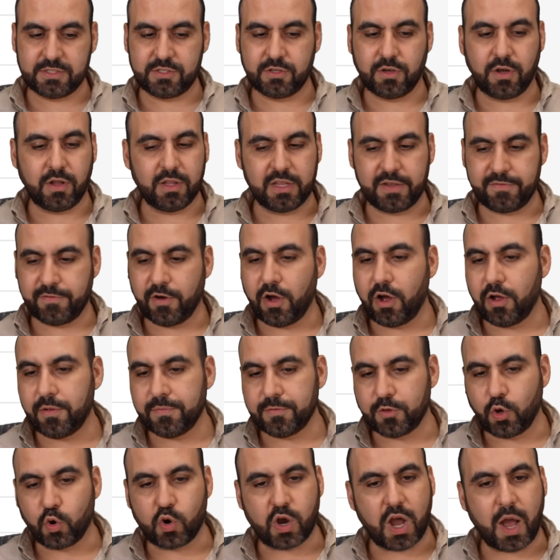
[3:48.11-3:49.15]
So I'll leave all,
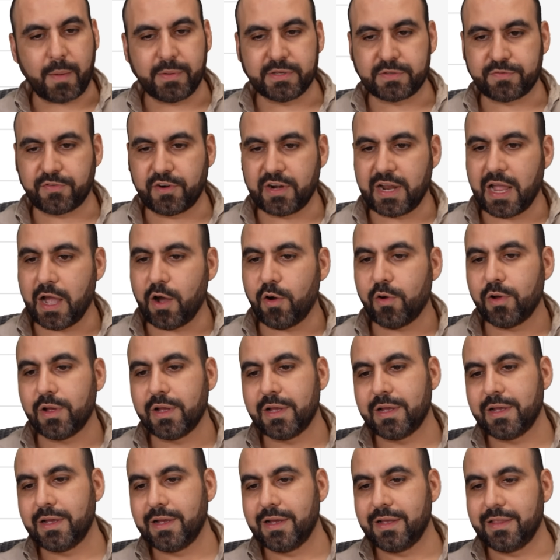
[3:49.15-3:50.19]
no comments for now.
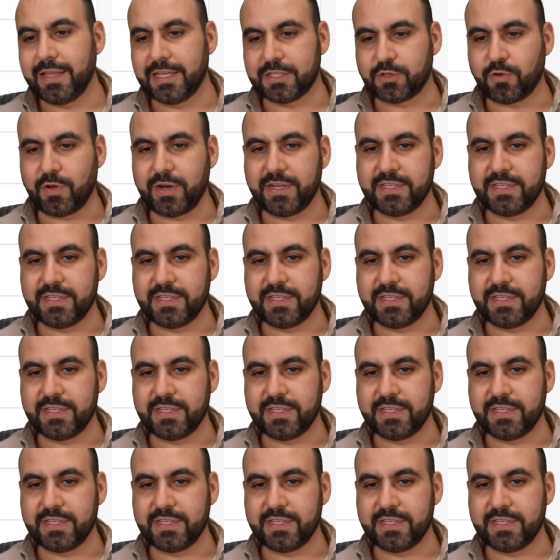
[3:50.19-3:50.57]
Let's go ahead